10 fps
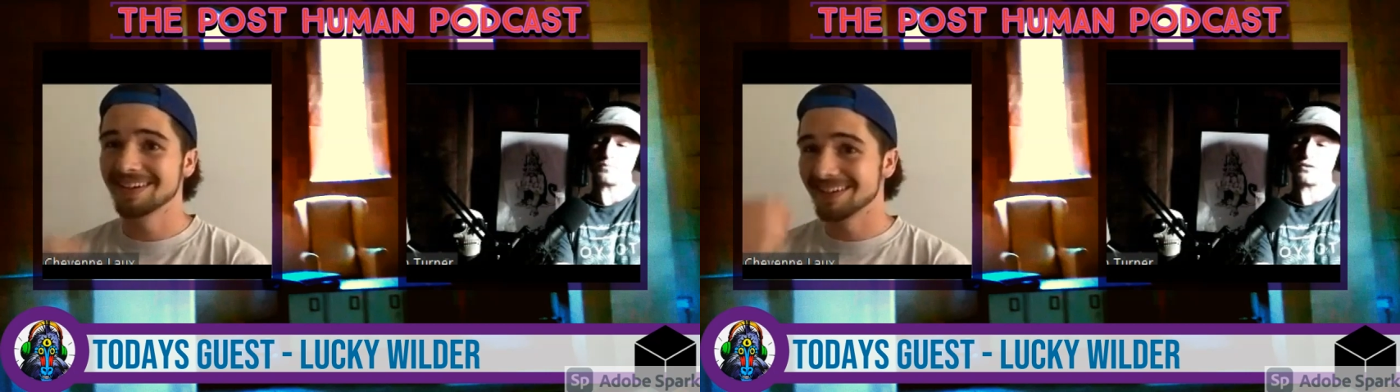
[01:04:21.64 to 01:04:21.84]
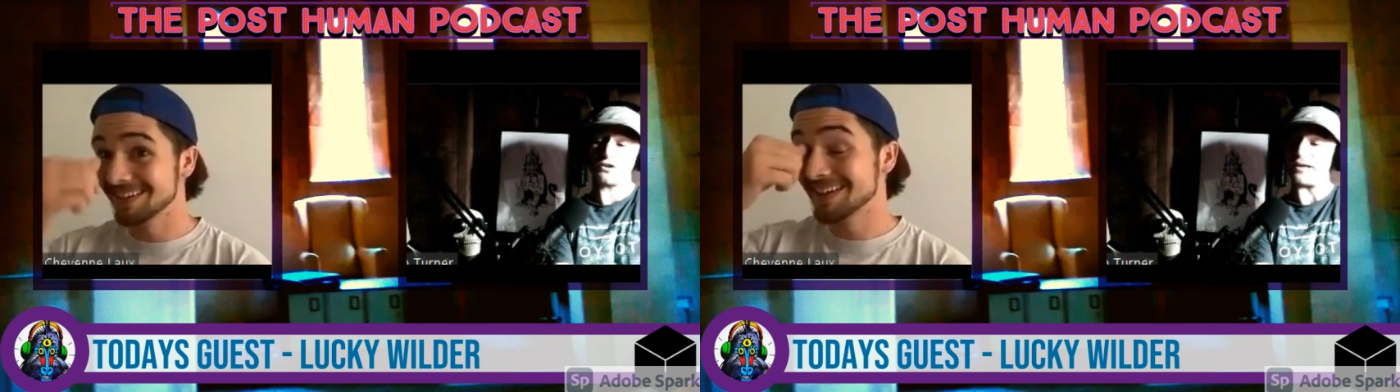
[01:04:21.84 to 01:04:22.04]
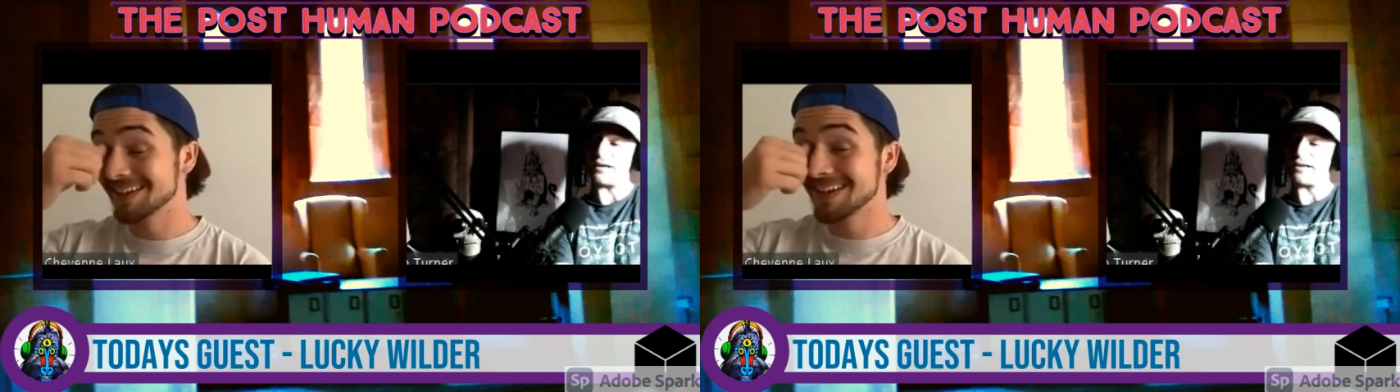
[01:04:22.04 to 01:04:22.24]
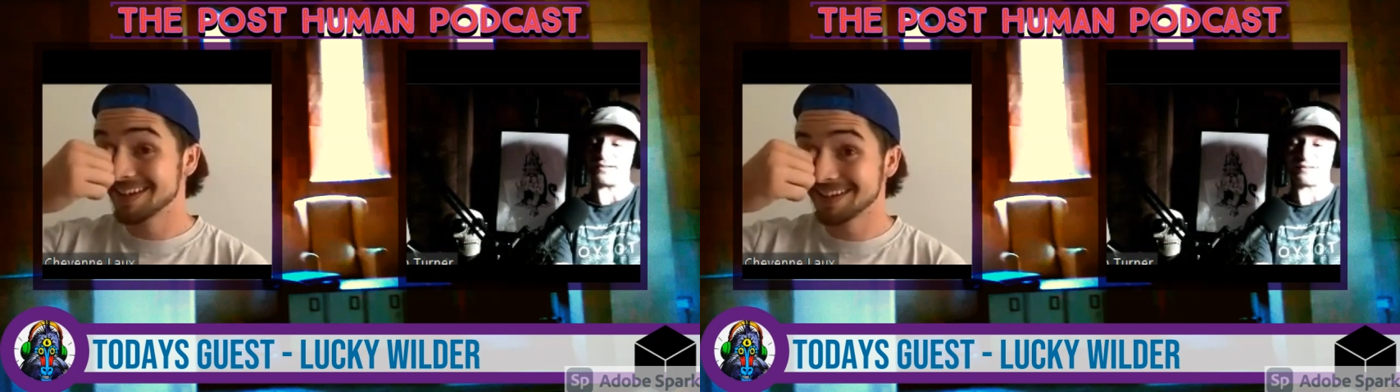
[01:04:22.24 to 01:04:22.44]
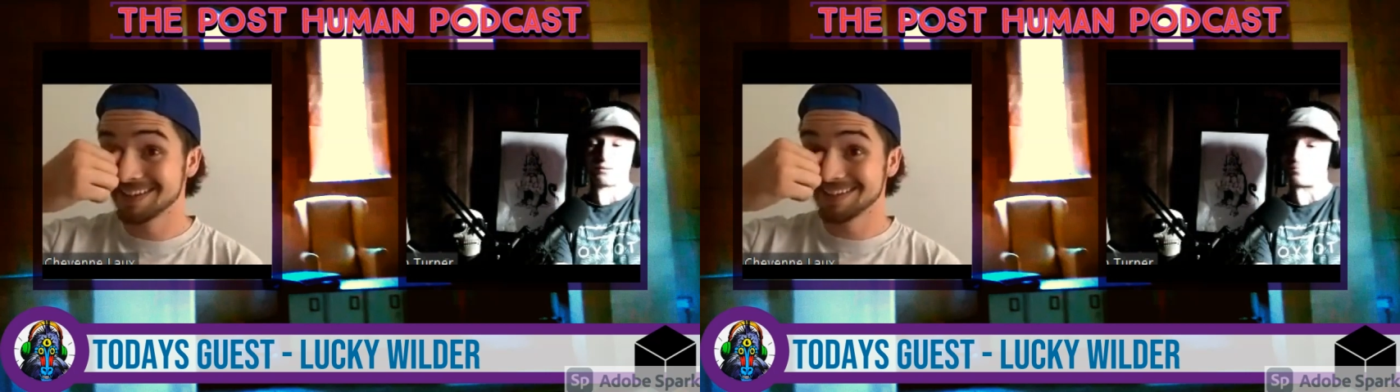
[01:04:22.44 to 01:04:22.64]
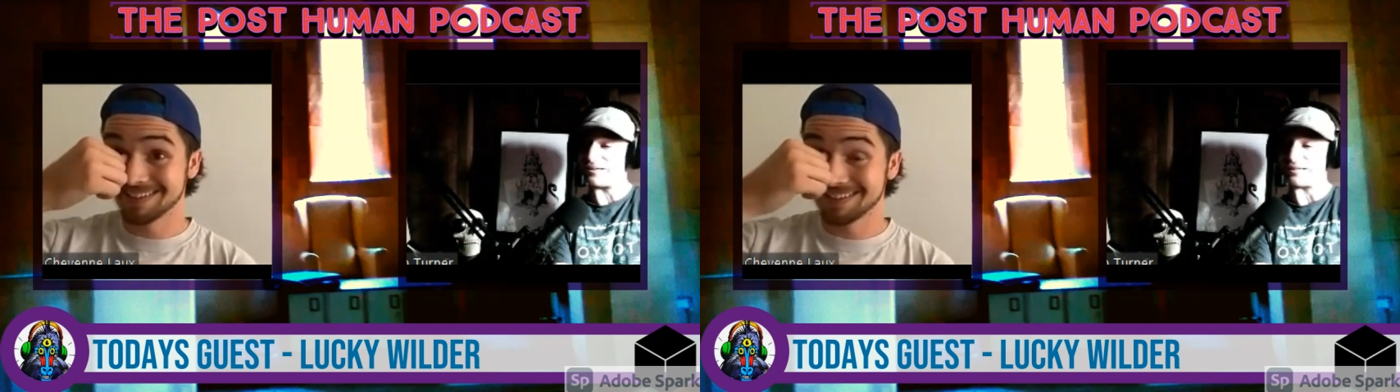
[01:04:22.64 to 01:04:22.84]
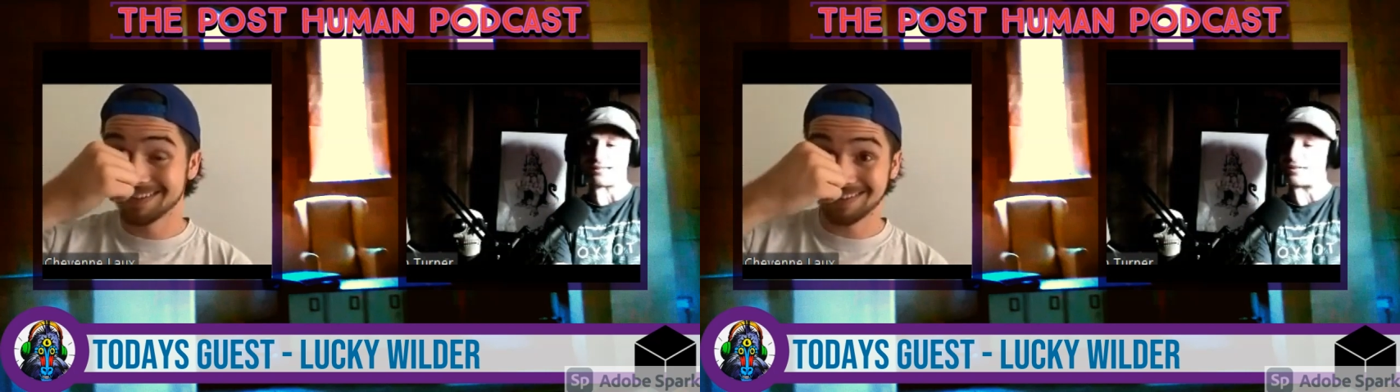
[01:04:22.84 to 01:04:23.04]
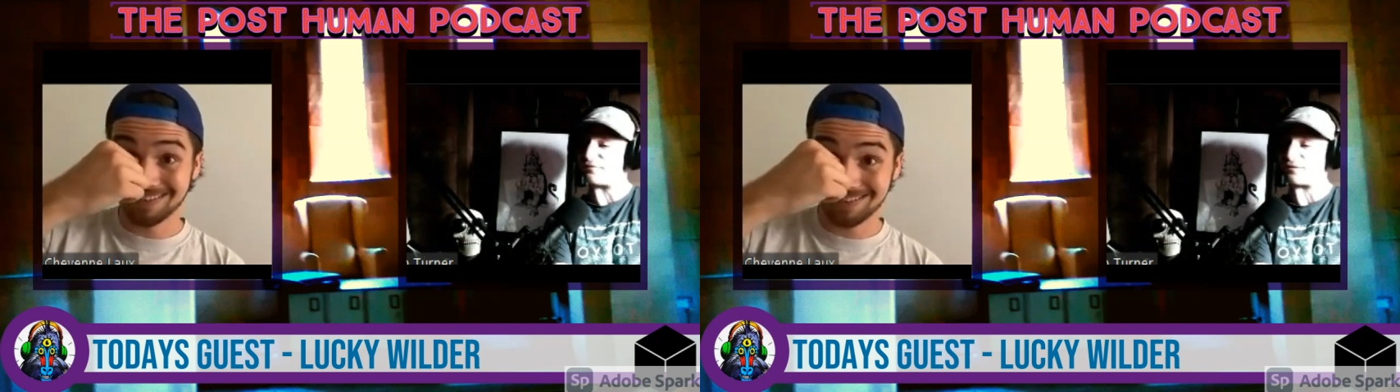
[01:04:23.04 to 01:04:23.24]
You've played a completely
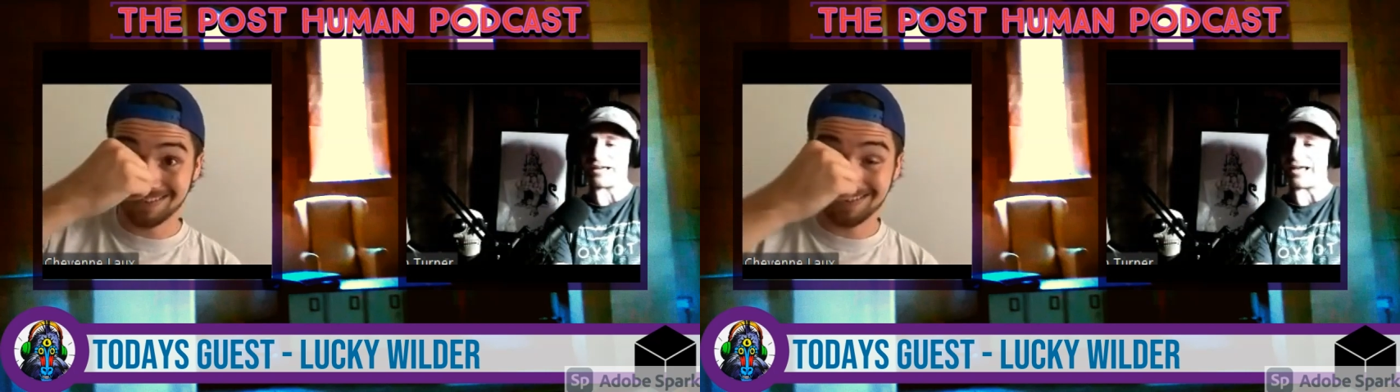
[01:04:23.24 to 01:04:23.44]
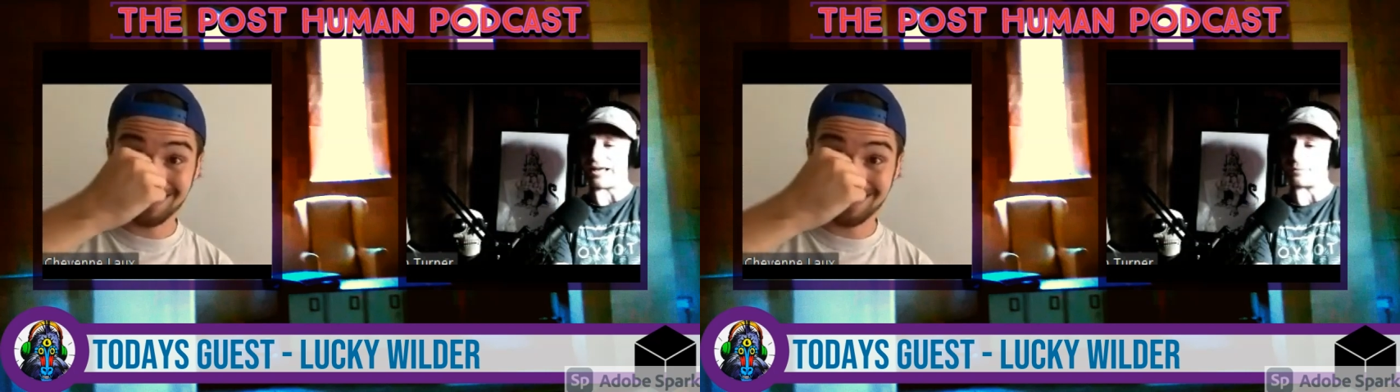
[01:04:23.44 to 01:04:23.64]
different game.